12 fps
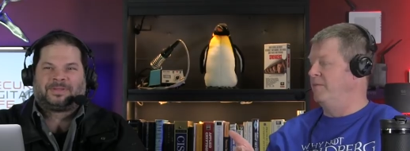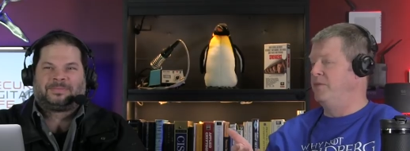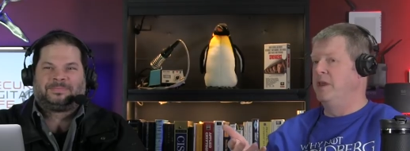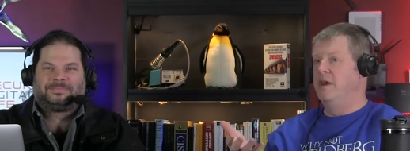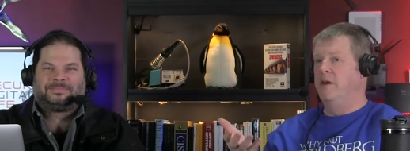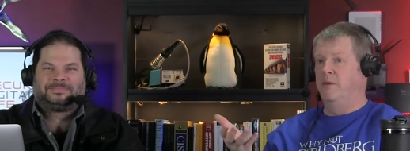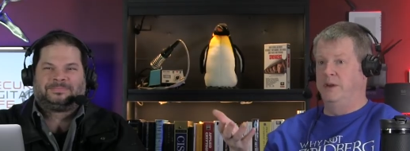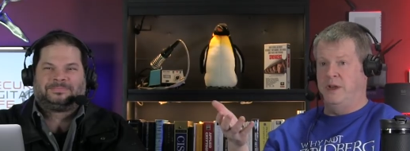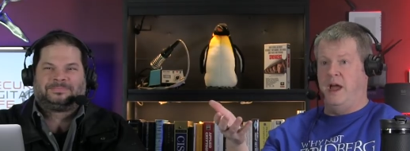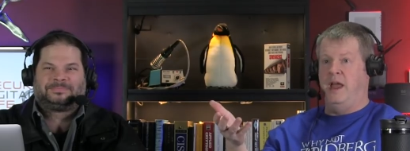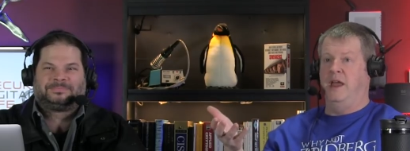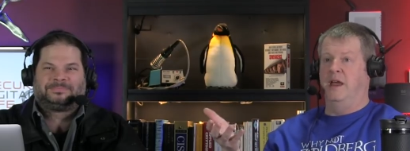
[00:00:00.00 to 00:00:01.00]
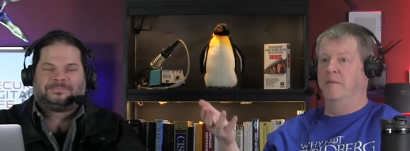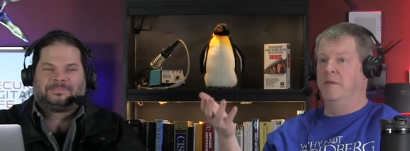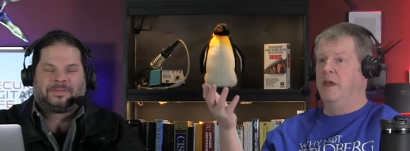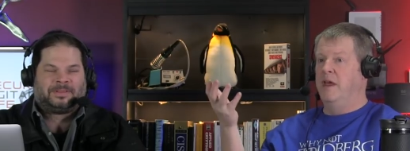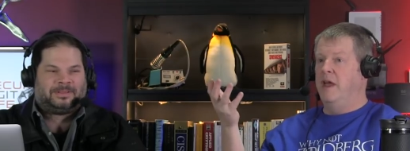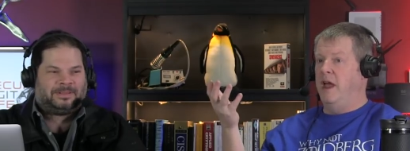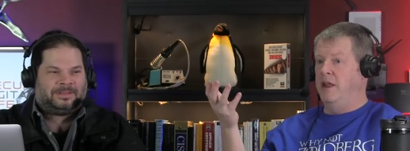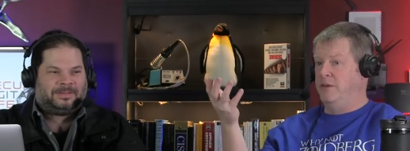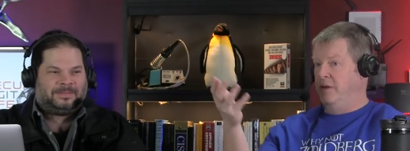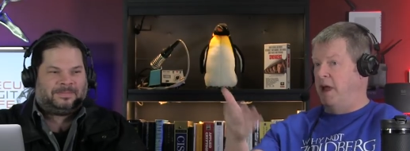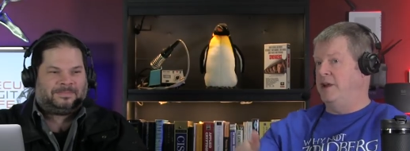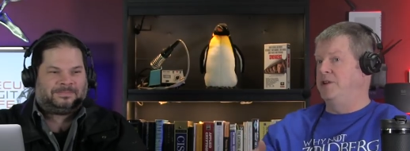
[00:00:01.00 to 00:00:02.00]
Speaker 1: yep. which I am, and
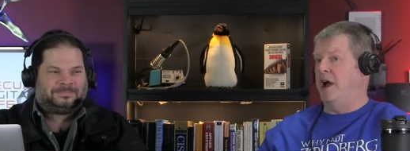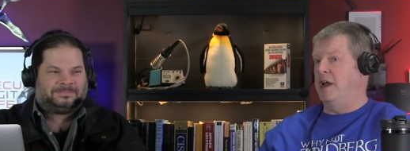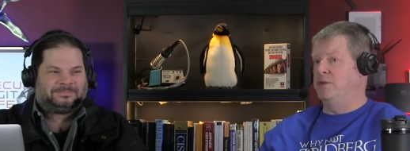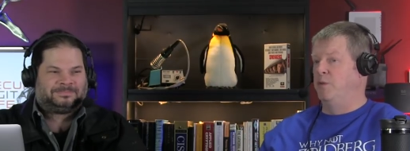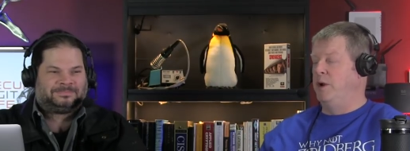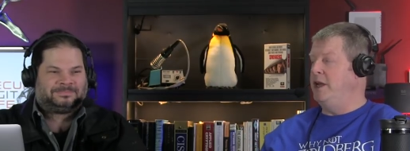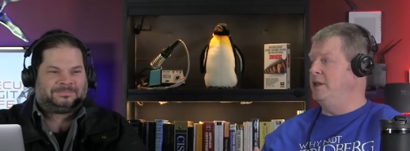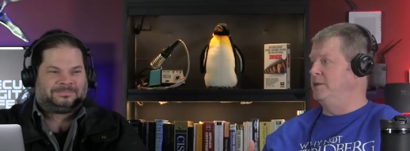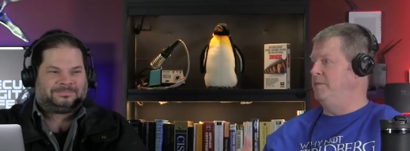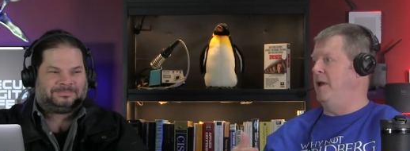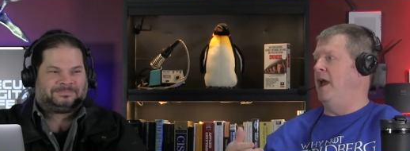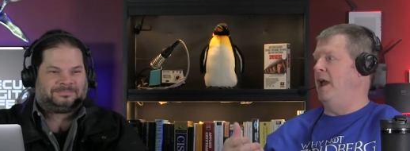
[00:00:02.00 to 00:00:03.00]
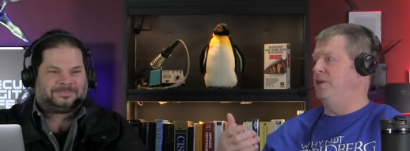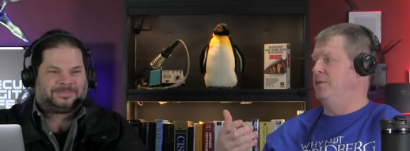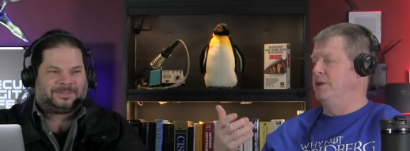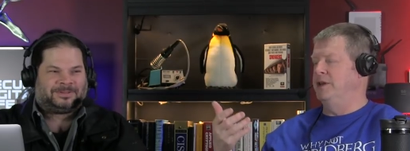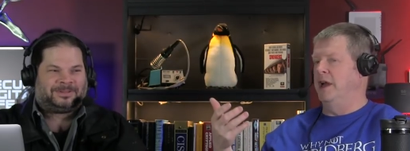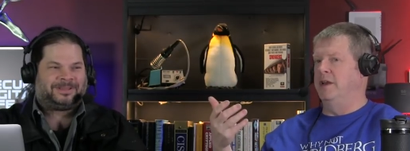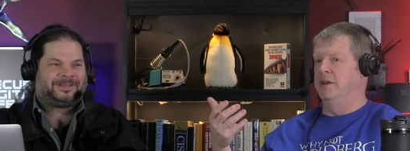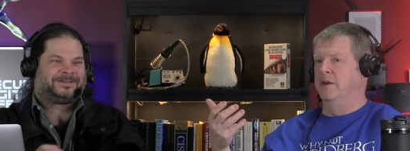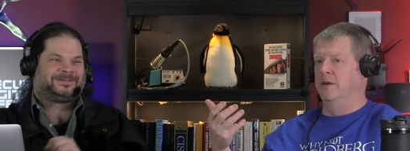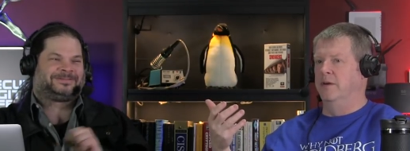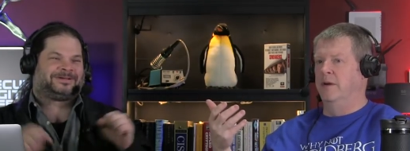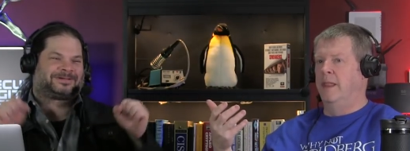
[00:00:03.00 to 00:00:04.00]
you like Joss Whedon's page, which oh, I yeah.
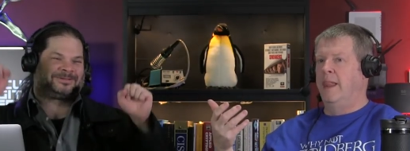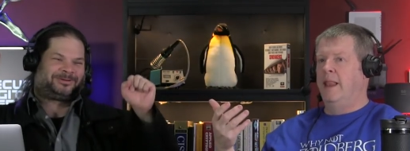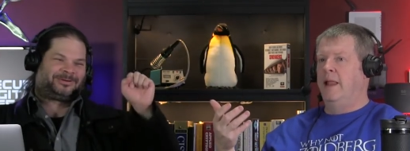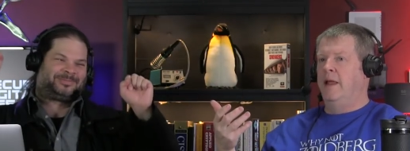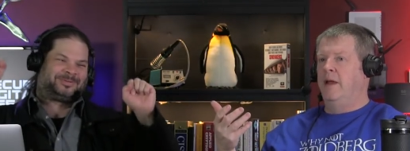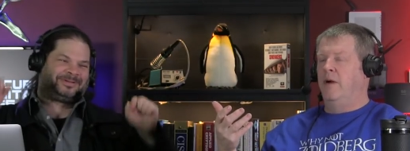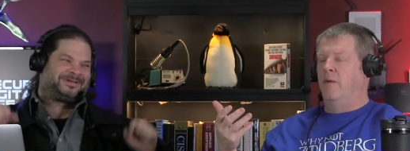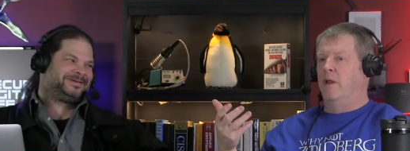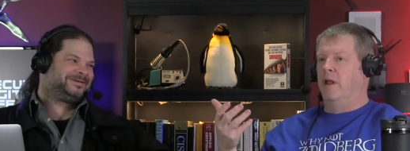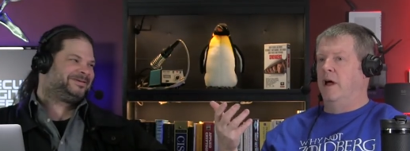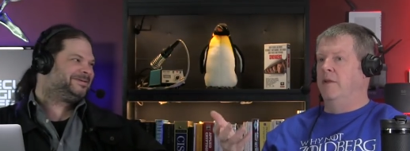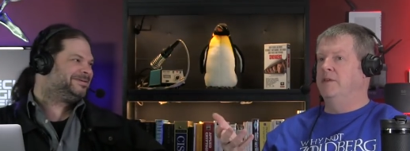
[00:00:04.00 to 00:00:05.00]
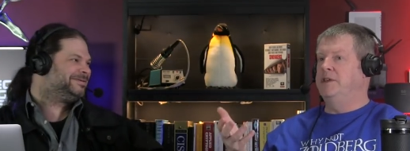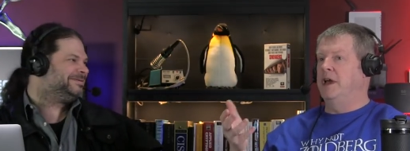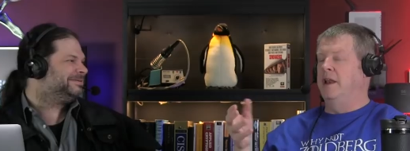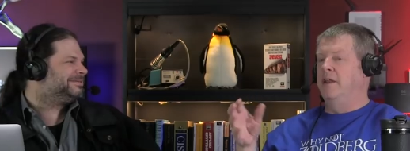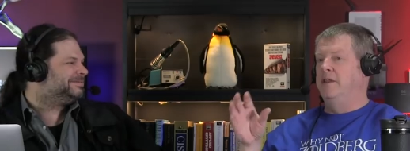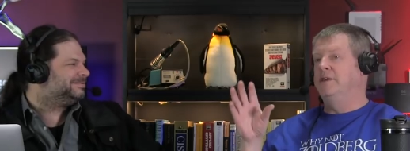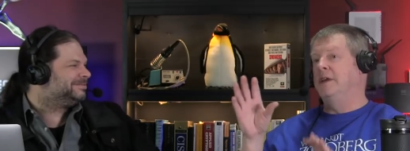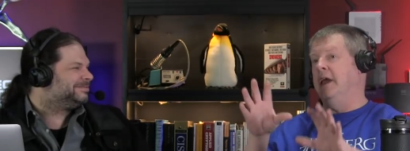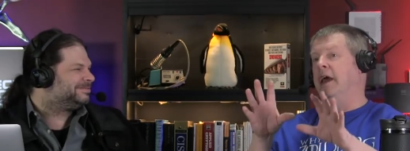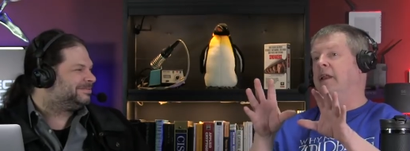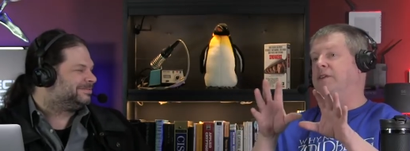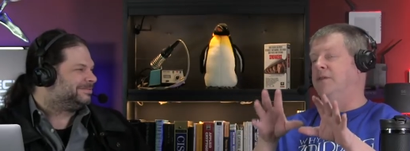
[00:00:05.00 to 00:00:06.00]
do, Doctor
Speaker 2: Horrible. Yeah. Well, all
Speaker 1: of a sudden, and this
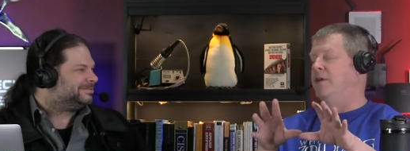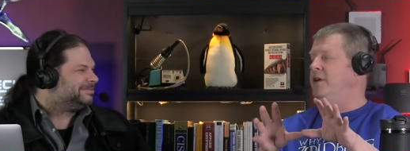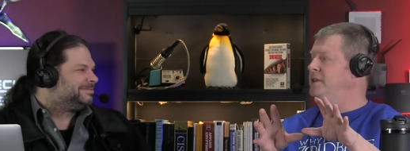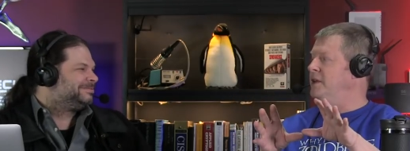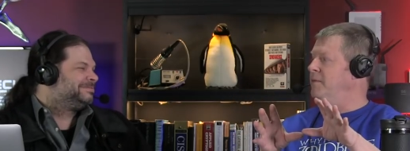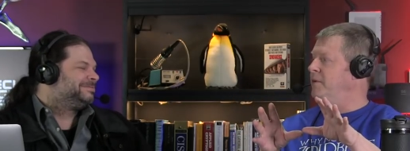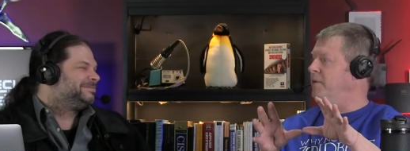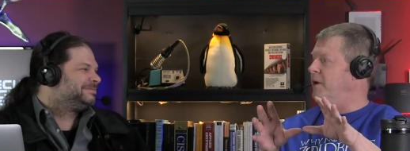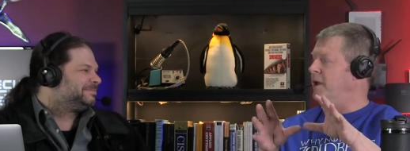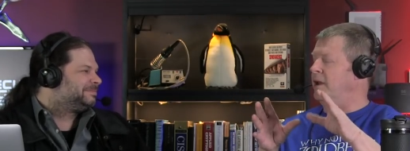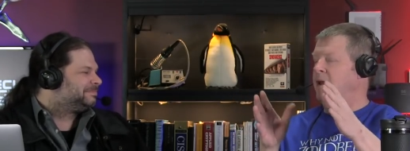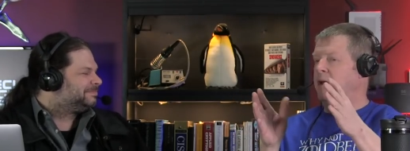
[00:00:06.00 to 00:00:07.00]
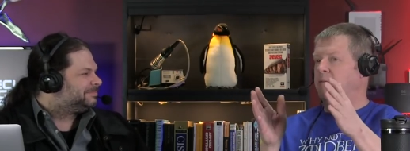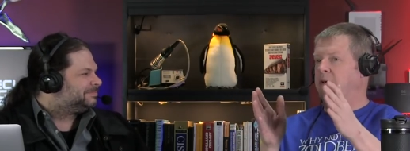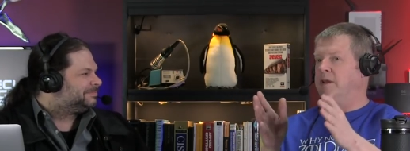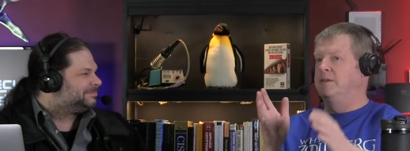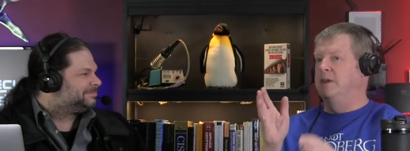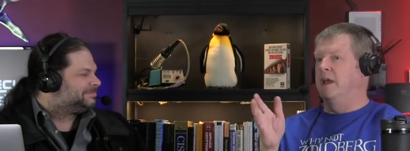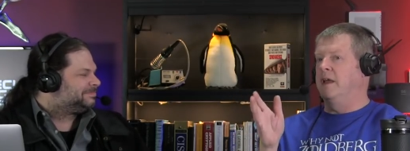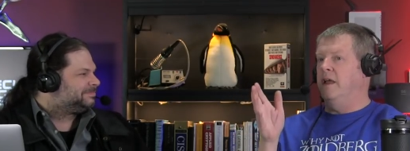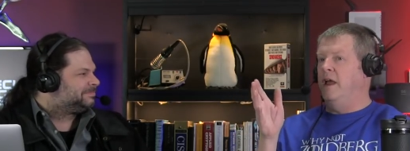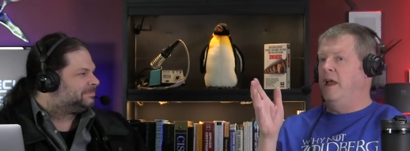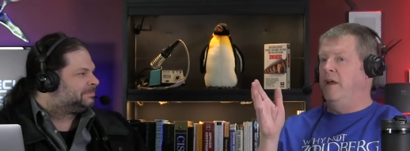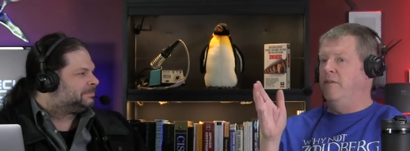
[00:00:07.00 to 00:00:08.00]
again, it's a very simple one, but it's like
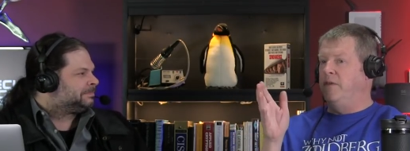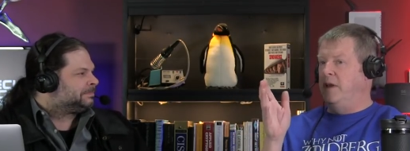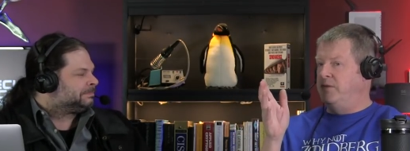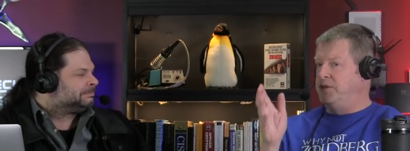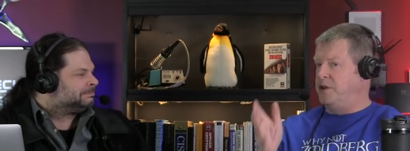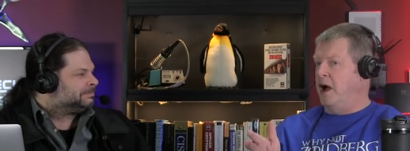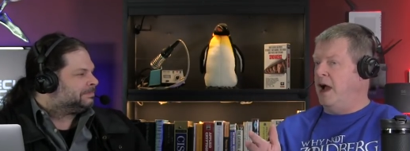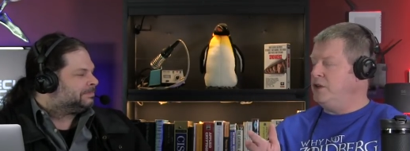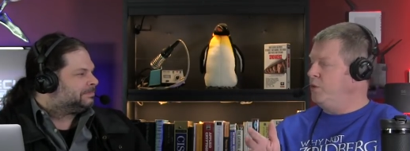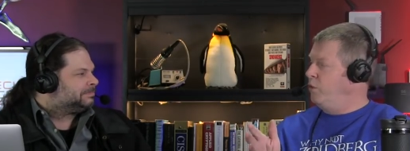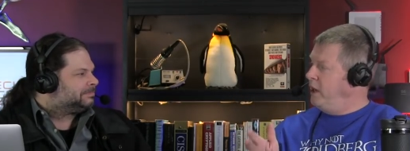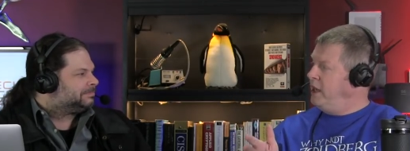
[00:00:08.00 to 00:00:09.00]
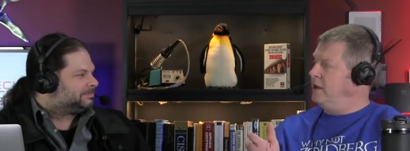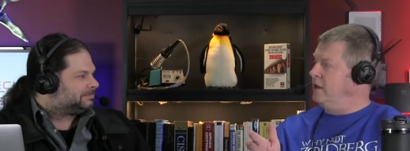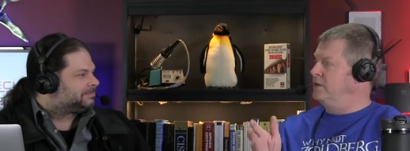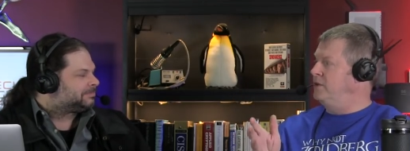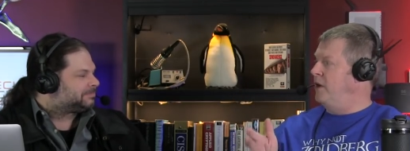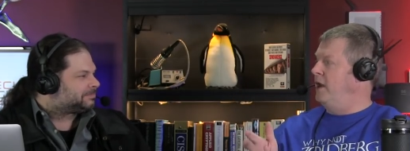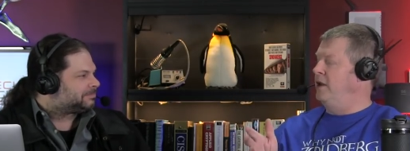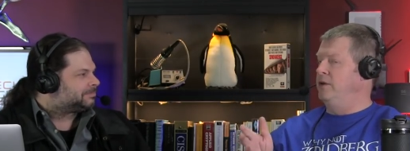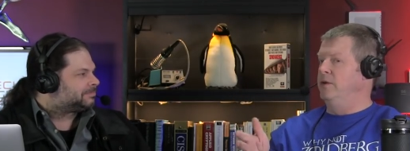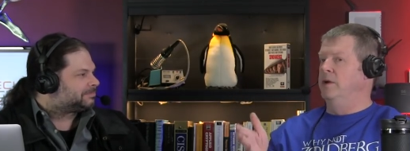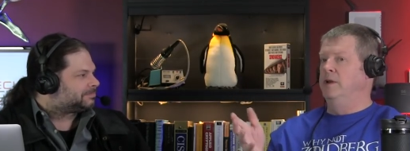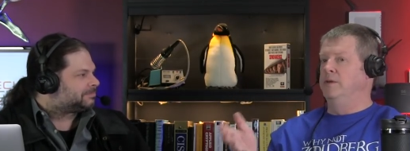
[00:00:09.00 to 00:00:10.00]
if if Joss Whedon is trying to
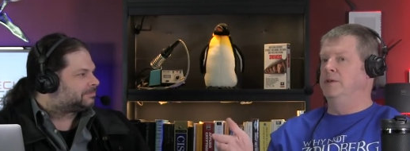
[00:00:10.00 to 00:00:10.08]
do a new